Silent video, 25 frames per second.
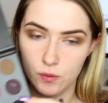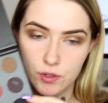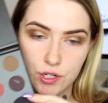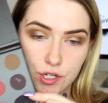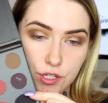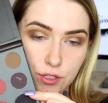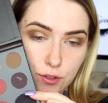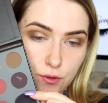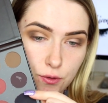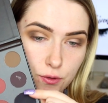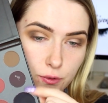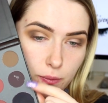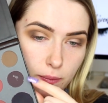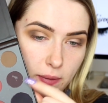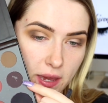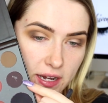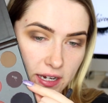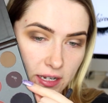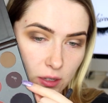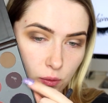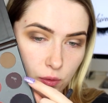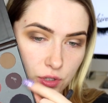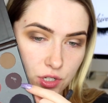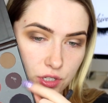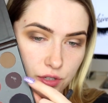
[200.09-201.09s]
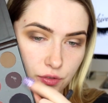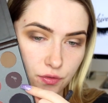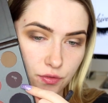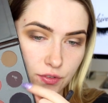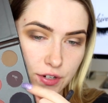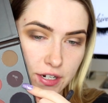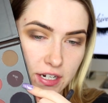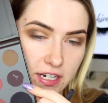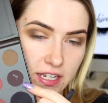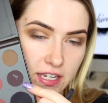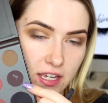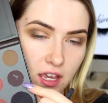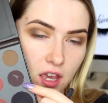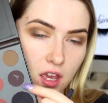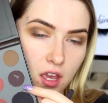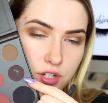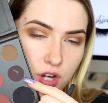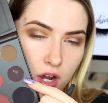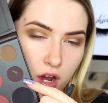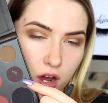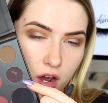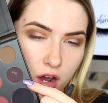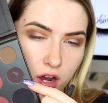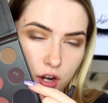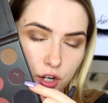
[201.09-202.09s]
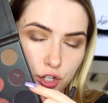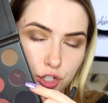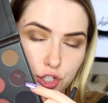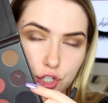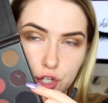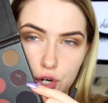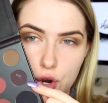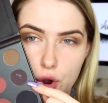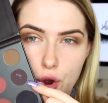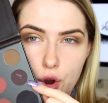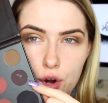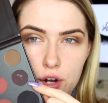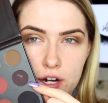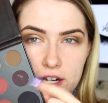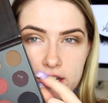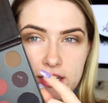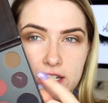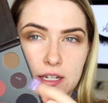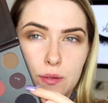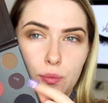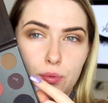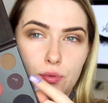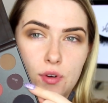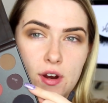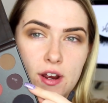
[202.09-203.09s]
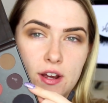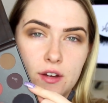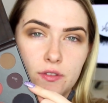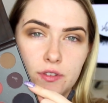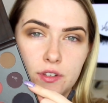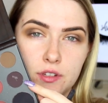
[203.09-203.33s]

which is called Benny, which is a really dark chocolatey brown.